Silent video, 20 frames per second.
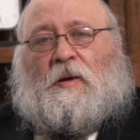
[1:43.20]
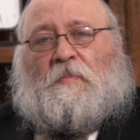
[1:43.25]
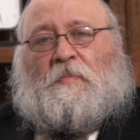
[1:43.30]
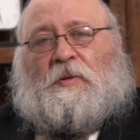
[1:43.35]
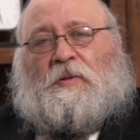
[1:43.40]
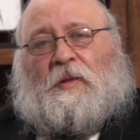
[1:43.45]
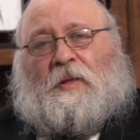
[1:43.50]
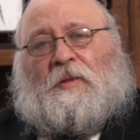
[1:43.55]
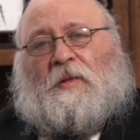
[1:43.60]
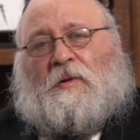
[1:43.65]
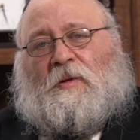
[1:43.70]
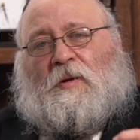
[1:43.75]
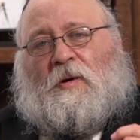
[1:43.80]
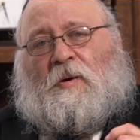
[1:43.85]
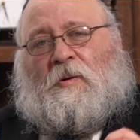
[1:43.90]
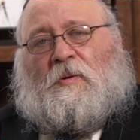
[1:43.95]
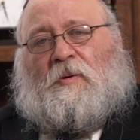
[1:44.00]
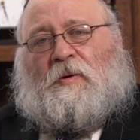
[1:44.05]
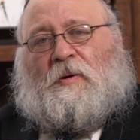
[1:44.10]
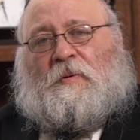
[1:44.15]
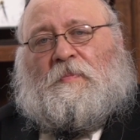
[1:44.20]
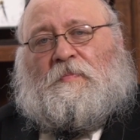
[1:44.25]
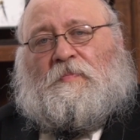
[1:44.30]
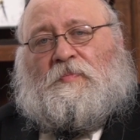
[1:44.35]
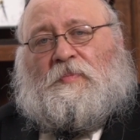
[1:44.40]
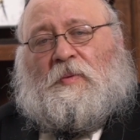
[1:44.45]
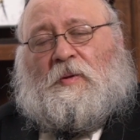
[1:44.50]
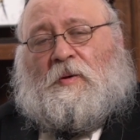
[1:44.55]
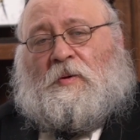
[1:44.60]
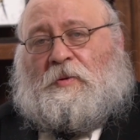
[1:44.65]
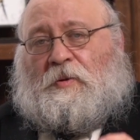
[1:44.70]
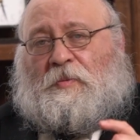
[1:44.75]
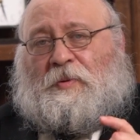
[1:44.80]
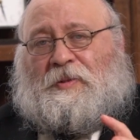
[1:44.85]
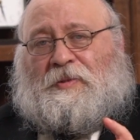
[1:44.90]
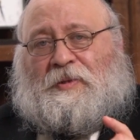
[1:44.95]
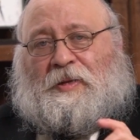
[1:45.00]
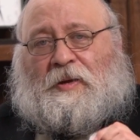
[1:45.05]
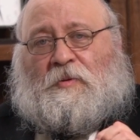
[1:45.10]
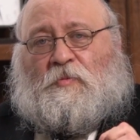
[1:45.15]
But then the Torah, although
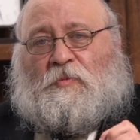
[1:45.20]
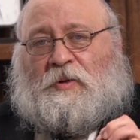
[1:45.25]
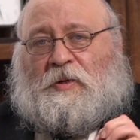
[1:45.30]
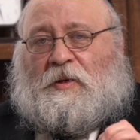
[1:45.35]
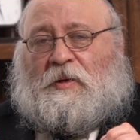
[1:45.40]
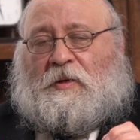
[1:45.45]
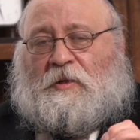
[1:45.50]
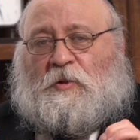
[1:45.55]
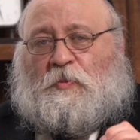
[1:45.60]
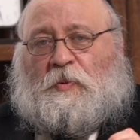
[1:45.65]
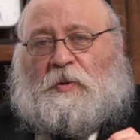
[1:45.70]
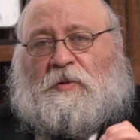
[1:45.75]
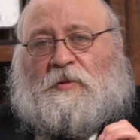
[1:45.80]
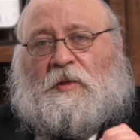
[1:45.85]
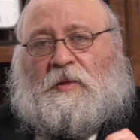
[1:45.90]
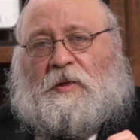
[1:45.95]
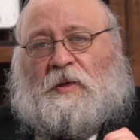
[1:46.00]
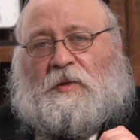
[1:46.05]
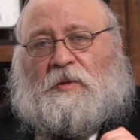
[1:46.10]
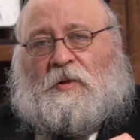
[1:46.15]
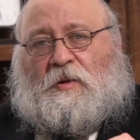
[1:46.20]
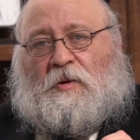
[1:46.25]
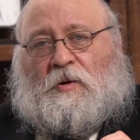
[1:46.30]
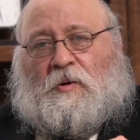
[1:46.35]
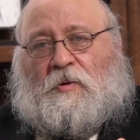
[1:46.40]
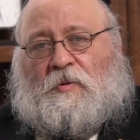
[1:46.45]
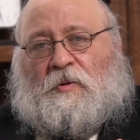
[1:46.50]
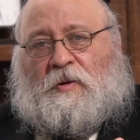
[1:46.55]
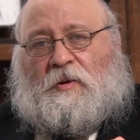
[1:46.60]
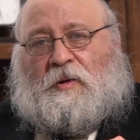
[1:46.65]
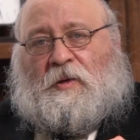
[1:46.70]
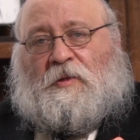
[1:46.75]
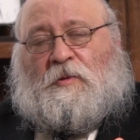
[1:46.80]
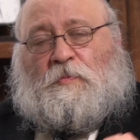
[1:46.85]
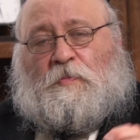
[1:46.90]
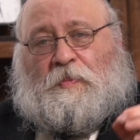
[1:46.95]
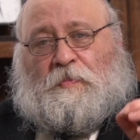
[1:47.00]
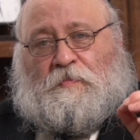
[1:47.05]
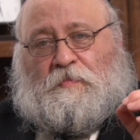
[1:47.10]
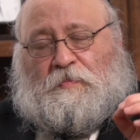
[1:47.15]
it's not written explicitly in the Torah, it's
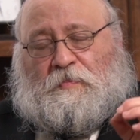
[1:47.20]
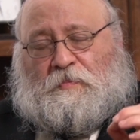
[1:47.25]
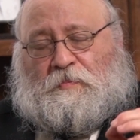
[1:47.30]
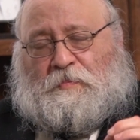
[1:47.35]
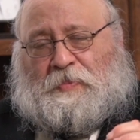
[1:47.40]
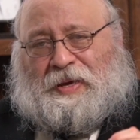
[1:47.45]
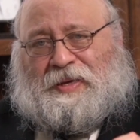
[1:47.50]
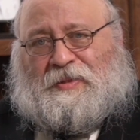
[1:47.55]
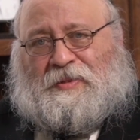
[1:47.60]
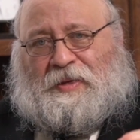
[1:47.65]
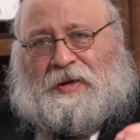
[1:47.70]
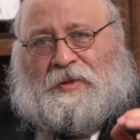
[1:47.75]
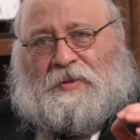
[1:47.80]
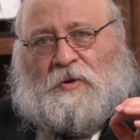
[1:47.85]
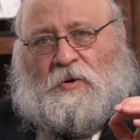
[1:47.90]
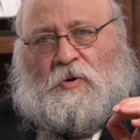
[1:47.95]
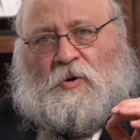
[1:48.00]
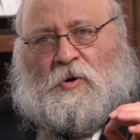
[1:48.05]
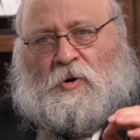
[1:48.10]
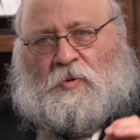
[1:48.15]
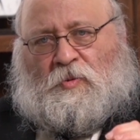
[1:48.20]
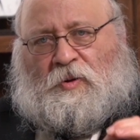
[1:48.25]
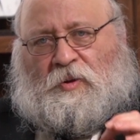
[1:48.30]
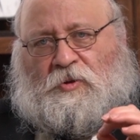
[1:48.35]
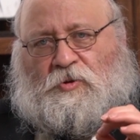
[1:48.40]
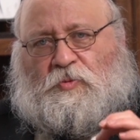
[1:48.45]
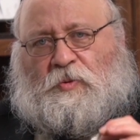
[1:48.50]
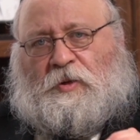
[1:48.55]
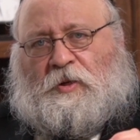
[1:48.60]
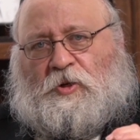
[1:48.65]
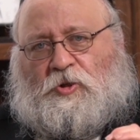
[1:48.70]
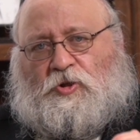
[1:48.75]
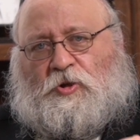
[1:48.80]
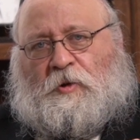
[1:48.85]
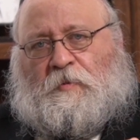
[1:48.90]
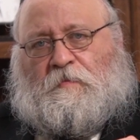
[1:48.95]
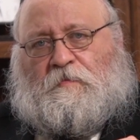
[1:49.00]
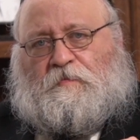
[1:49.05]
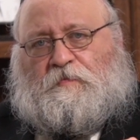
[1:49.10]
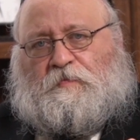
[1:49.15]
based on the oral
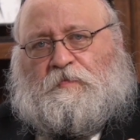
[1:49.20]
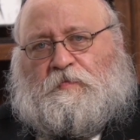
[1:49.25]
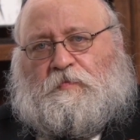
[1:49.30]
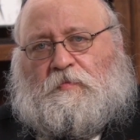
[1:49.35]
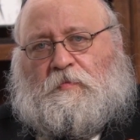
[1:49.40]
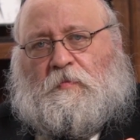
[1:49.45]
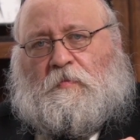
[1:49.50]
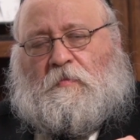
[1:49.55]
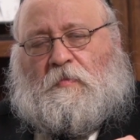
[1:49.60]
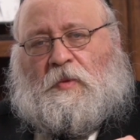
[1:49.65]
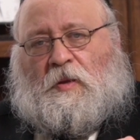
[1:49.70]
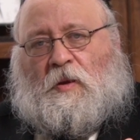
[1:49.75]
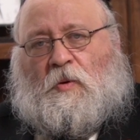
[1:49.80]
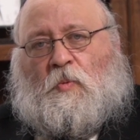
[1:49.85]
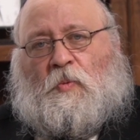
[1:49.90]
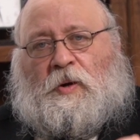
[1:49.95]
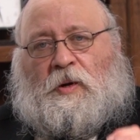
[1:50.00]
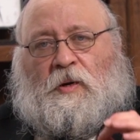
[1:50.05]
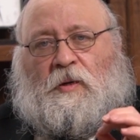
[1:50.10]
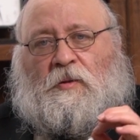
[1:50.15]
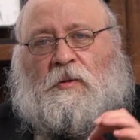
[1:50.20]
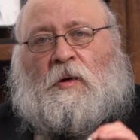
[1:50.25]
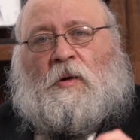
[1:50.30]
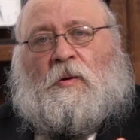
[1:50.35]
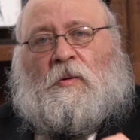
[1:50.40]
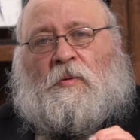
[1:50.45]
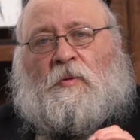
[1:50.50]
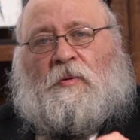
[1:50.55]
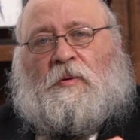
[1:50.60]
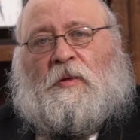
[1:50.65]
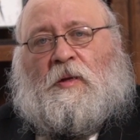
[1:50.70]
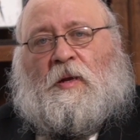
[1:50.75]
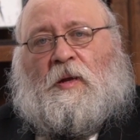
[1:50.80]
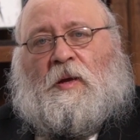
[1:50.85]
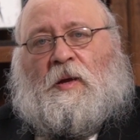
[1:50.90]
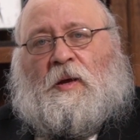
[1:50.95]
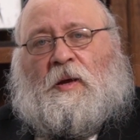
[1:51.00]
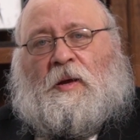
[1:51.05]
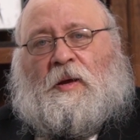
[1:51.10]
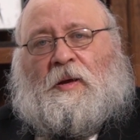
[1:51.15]
tradition, we are told
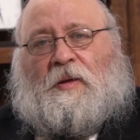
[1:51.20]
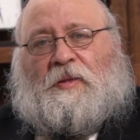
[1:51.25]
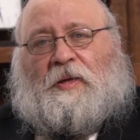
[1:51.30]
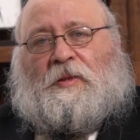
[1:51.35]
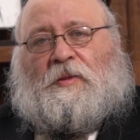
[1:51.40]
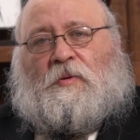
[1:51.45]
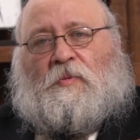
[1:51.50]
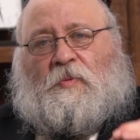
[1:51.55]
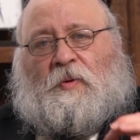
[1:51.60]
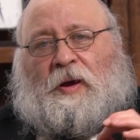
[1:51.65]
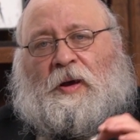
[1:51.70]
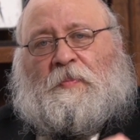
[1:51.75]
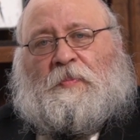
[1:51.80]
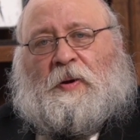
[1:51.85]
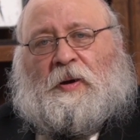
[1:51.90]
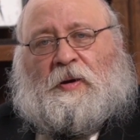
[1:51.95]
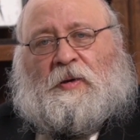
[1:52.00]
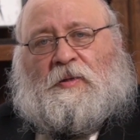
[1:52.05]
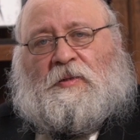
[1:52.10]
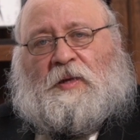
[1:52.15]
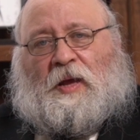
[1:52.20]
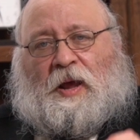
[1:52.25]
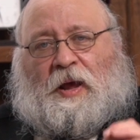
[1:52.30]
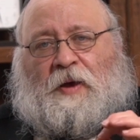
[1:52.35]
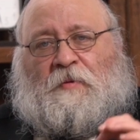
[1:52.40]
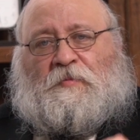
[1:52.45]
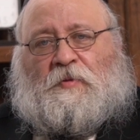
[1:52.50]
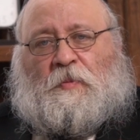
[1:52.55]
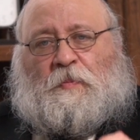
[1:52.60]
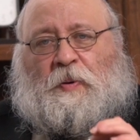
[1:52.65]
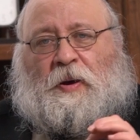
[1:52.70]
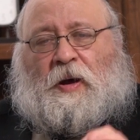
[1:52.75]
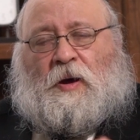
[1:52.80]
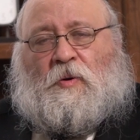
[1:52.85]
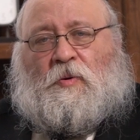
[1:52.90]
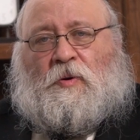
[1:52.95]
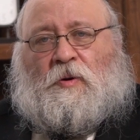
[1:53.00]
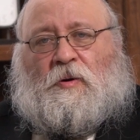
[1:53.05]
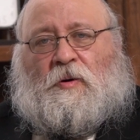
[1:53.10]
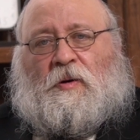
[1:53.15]
that the rabbis have the
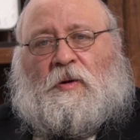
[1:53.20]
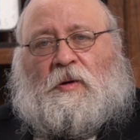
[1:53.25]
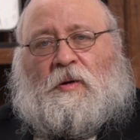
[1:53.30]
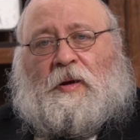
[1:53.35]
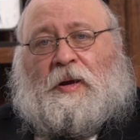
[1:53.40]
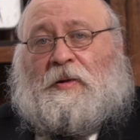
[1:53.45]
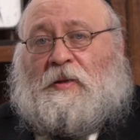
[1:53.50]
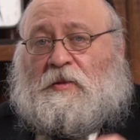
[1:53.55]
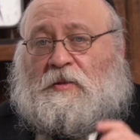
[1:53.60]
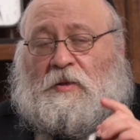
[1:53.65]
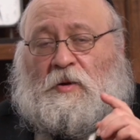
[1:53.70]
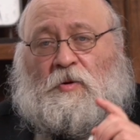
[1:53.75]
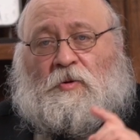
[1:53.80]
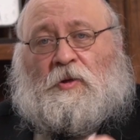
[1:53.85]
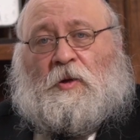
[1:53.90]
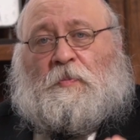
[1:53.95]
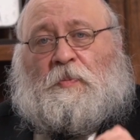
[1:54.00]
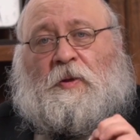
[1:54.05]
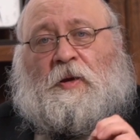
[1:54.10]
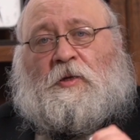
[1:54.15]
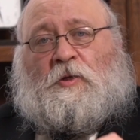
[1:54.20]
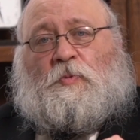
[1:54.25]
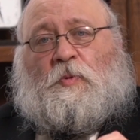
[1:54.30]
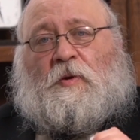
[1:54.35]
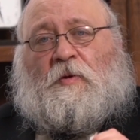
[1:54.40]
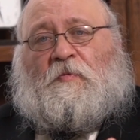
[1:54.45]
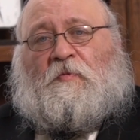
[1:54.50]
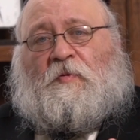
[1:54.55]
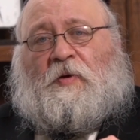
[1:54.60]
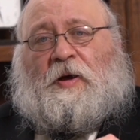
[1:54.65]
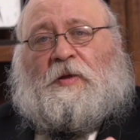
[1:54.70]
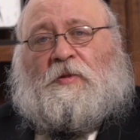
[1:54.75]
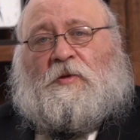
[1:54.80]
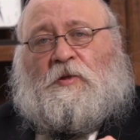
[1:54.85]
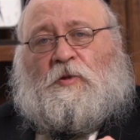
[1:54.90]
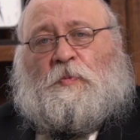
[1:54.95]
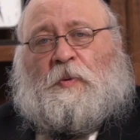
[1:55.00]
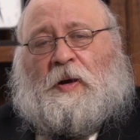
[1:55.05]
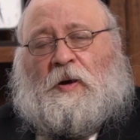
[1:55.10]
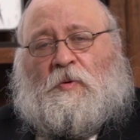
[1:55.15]
power, and it's the only place where you find
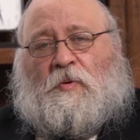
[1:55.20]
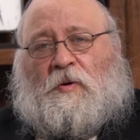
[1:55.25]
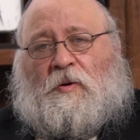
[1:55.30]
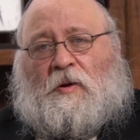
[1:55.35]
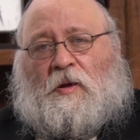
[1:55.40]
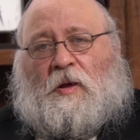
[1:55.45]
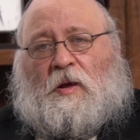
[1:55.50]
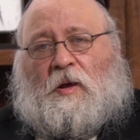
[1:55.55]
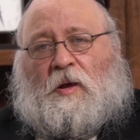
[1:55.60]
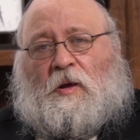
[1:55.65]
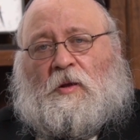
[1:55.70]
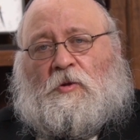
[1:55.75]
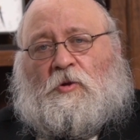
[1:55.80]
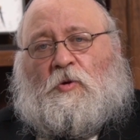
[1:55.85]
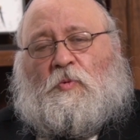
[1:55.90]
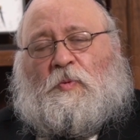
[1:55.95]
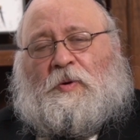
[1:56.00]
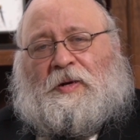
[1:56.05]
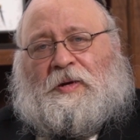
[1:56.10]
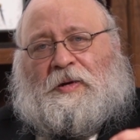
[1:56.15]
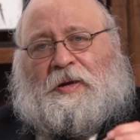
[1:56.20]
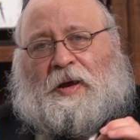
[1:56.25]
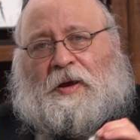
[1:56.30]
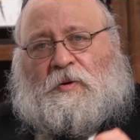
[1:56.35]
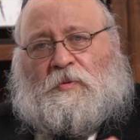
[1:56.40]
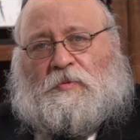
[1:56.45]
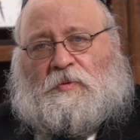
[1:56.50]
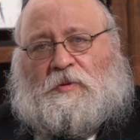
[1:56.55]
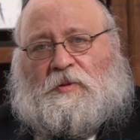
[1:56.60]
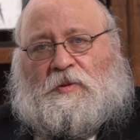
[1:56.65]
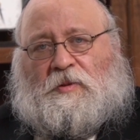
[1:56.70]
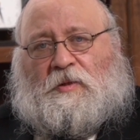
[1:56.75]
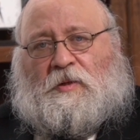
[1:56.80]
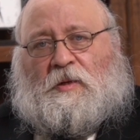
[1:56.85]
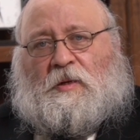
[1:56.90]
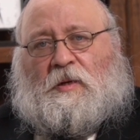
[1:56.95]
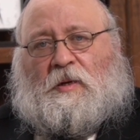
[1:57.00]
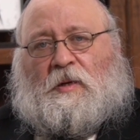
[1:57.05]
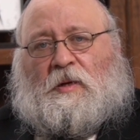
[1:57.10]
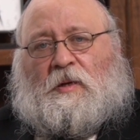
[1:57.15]
this power, to renounce,
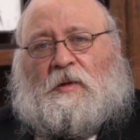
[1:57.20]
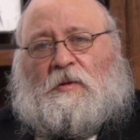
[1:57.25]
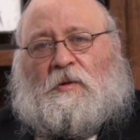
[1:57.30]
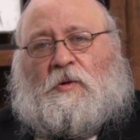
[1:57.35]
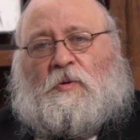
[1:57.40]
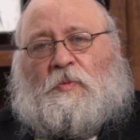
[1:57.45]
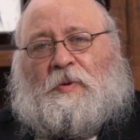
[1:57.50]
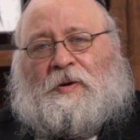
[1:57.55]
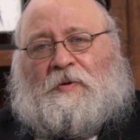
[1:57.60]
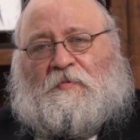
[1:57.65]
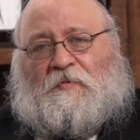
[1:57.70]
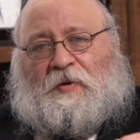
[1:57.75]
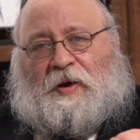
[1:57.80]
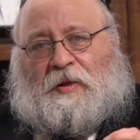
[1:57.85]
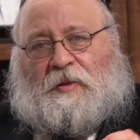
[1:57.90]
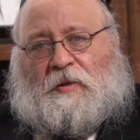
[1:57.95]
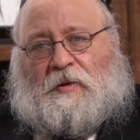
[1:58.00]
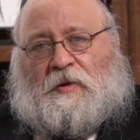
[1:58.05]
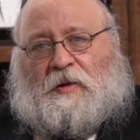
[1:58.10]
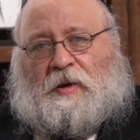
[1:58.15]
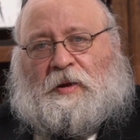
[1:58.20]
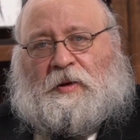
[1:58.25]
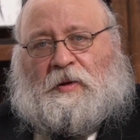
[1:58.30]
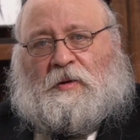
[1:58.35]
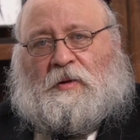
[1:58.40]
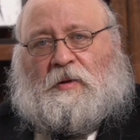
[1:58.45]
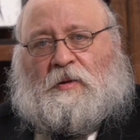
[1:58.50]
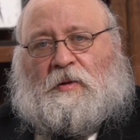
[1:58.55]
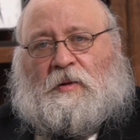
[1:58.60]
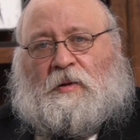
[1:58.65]
to invalidate